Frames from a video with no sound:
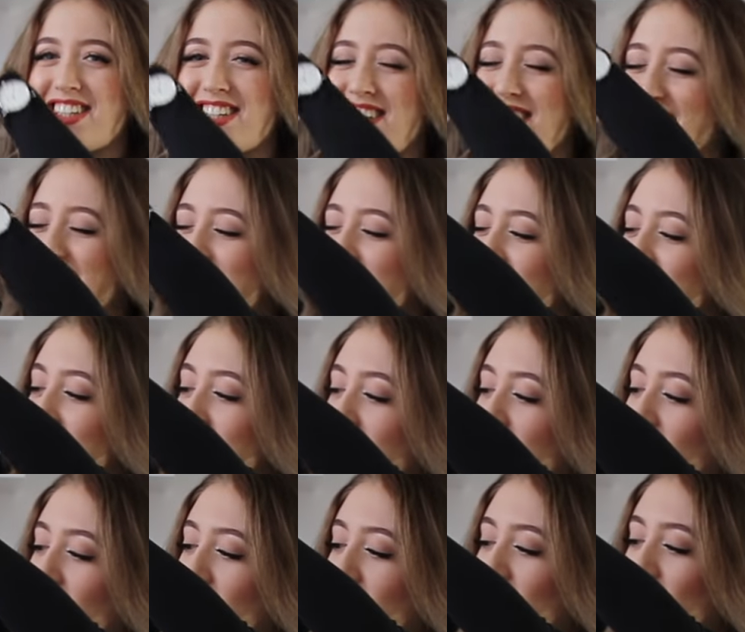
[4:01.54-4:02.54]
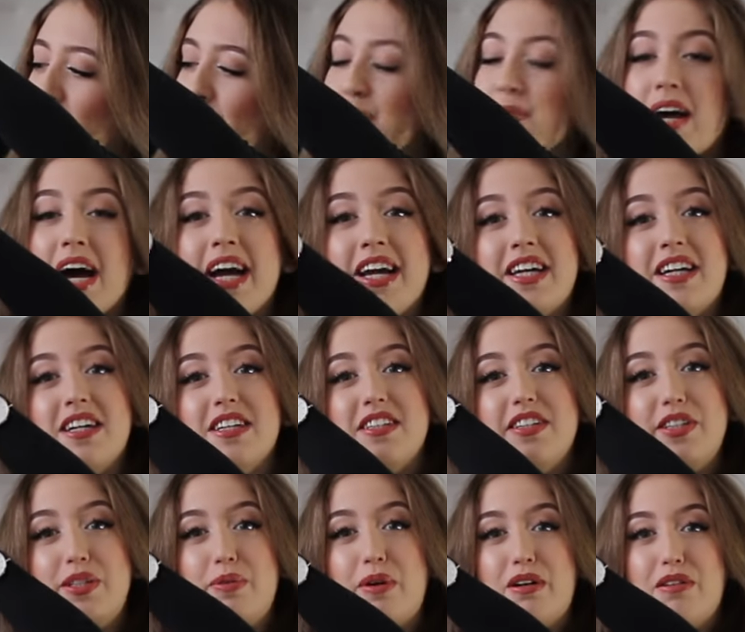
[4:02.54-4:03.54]
skirt um, I got
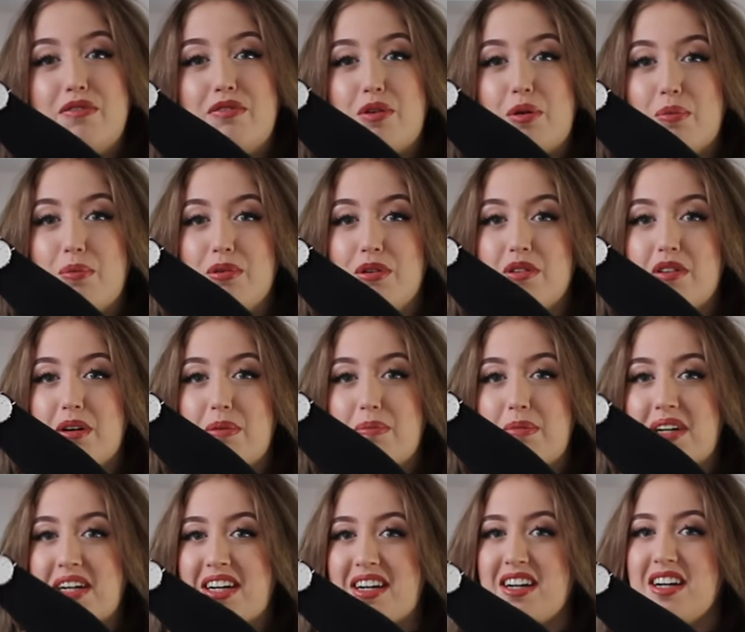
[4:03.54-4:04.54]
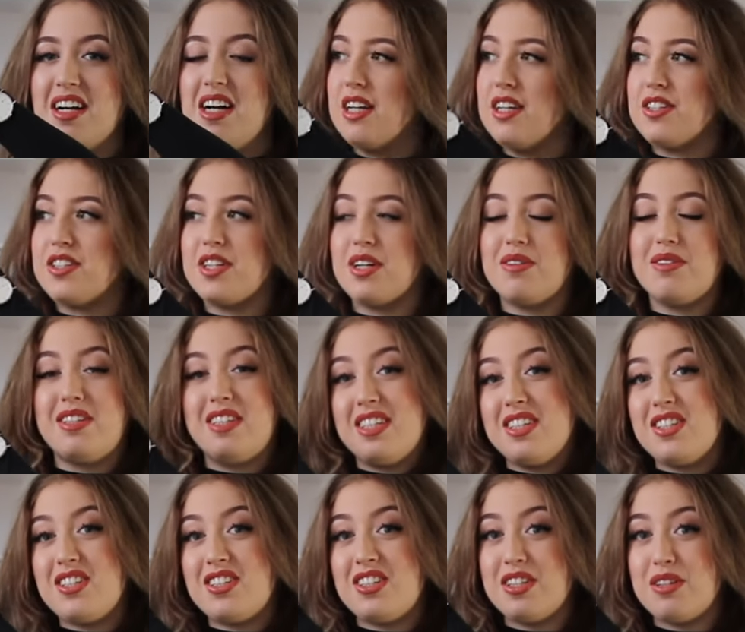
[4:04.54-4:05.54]
this one from Pull and Bear. So
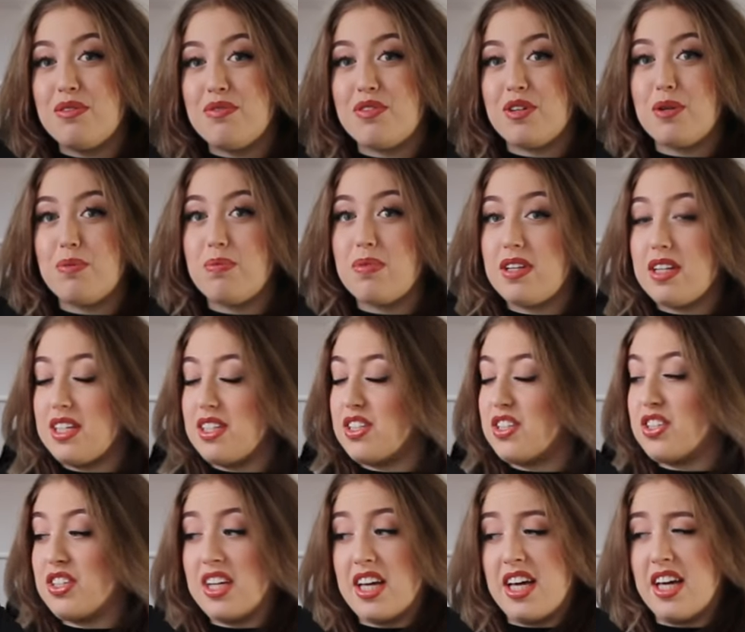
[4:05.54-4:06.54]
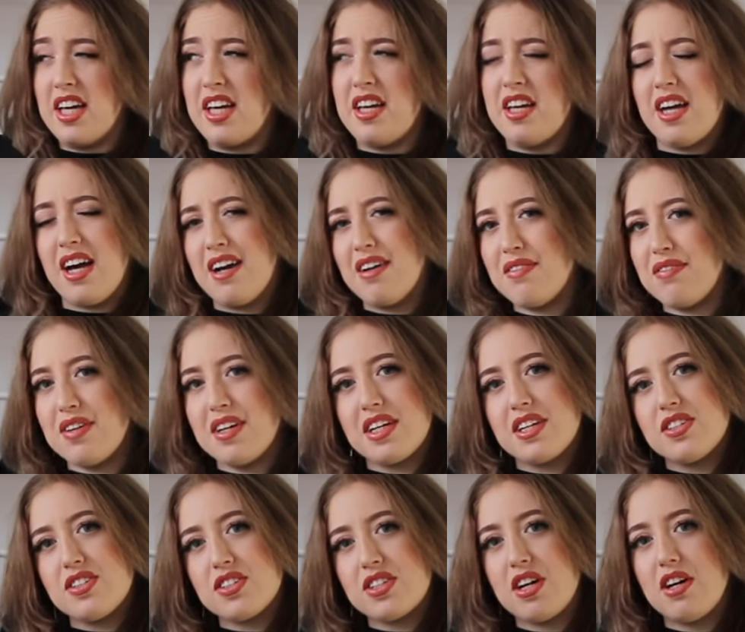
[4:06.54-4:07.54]
these silver plissé, I think
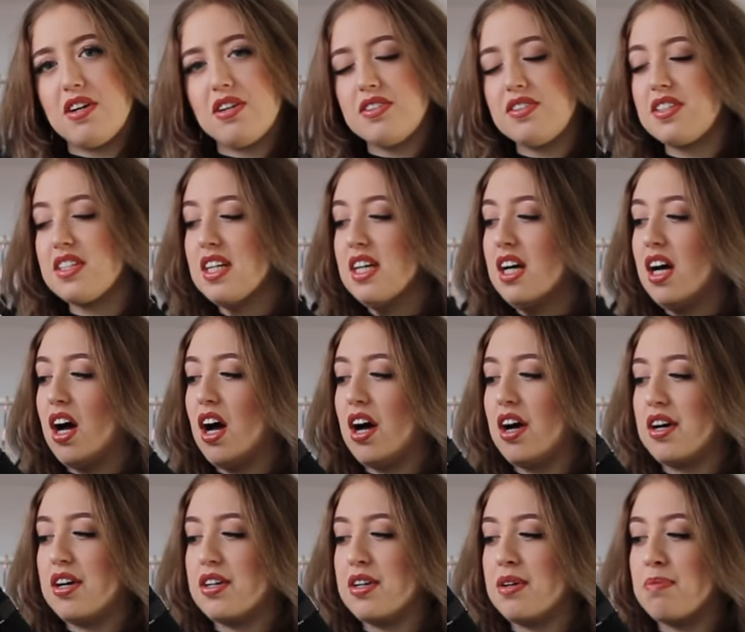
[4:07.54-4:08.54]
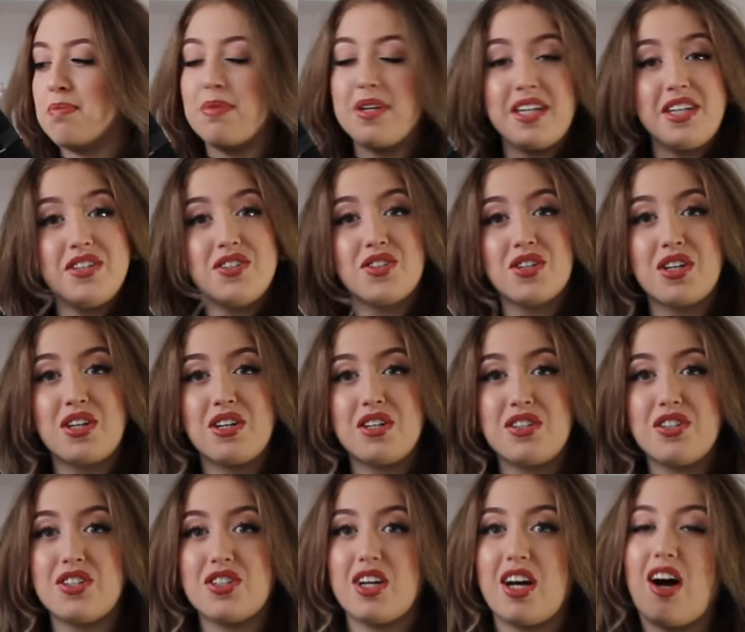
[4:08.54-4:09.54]
it's called, uh, midi
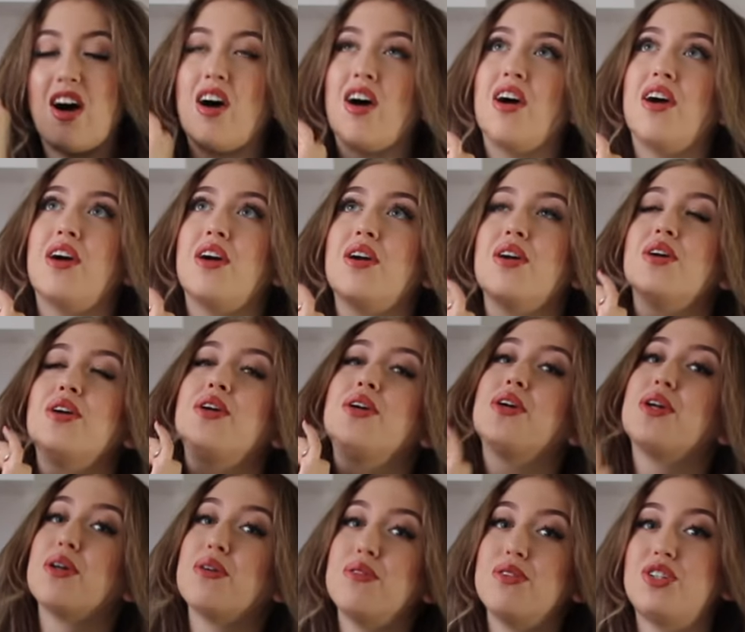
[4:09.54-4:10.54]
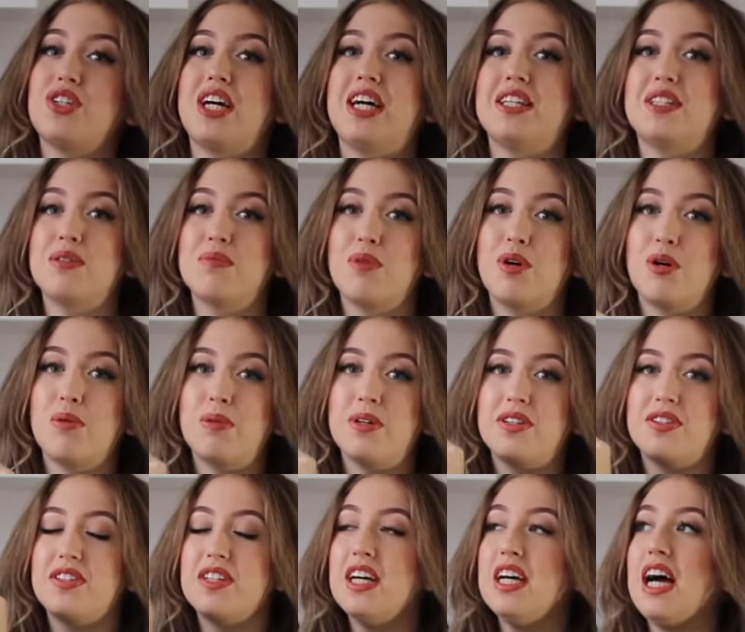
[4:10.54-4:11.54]
skirts are huge at the
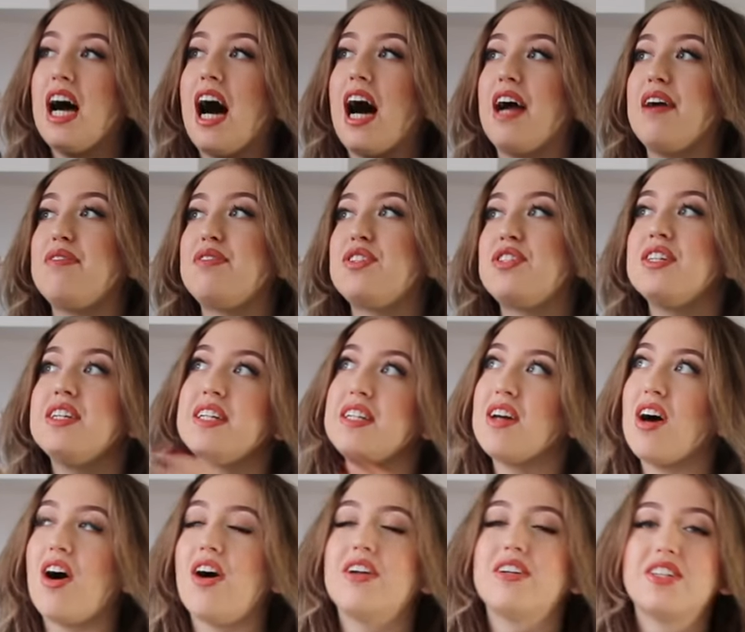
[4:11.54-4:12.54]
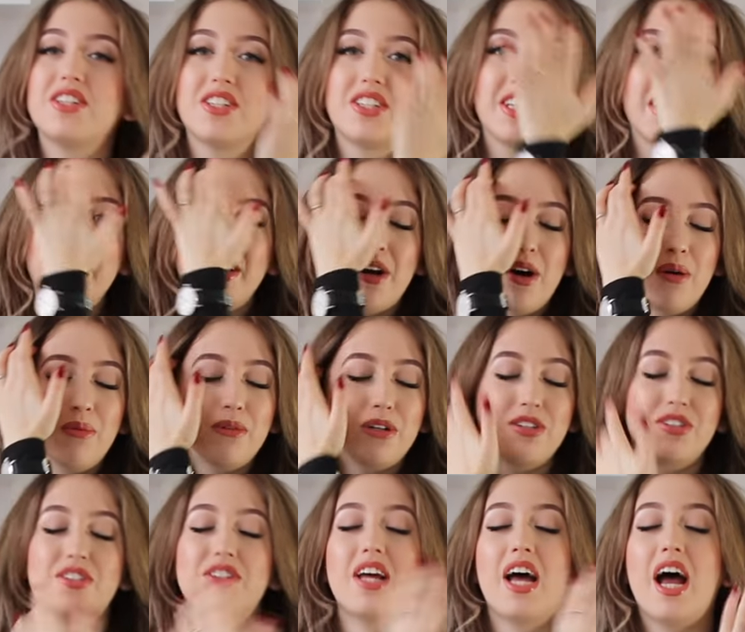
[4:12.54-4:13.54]
moment. I've seen honestly
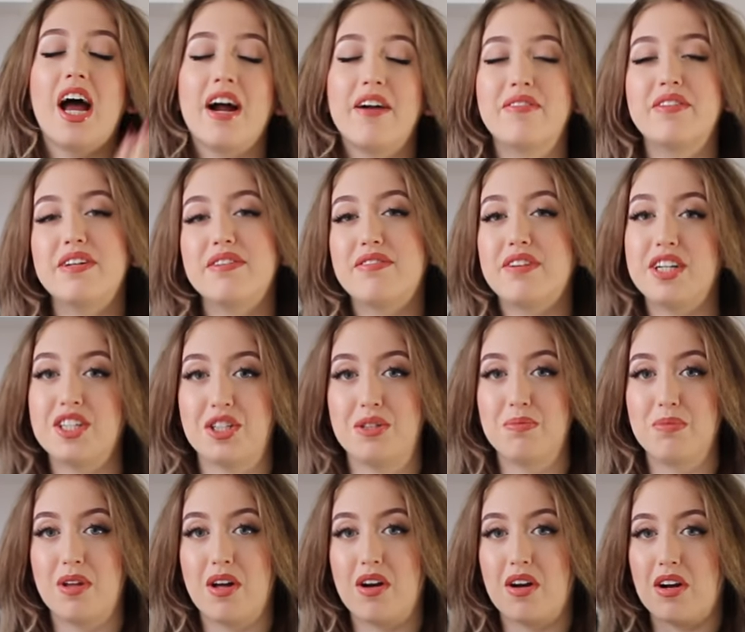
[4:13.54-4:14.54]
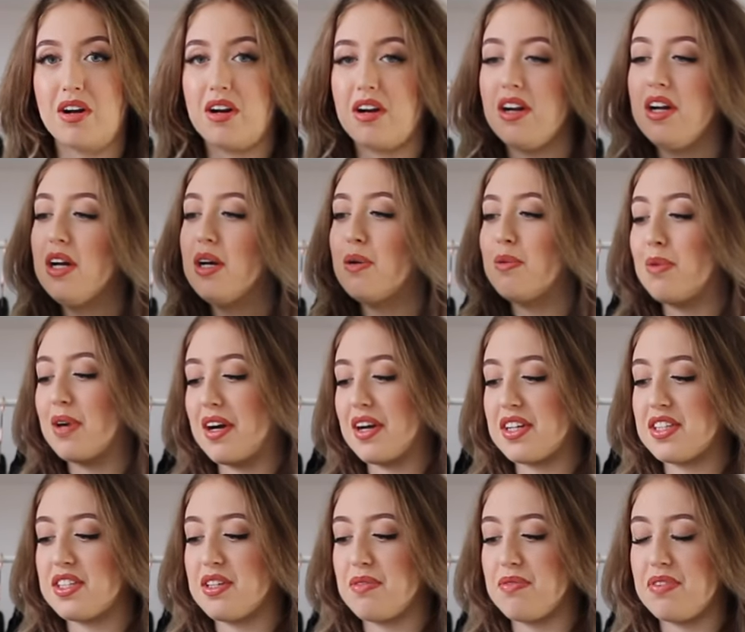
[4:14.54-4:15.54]
almost every fashion blogger
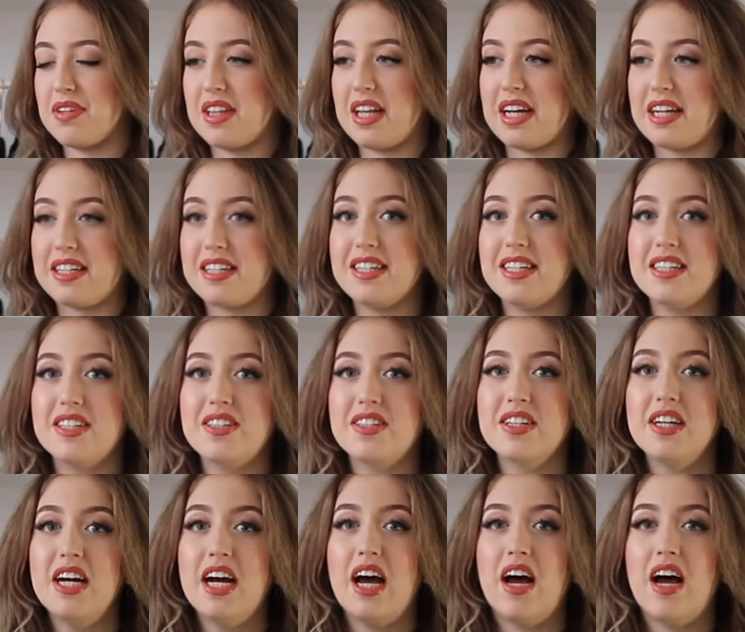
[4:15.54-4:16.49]
wearing something like this.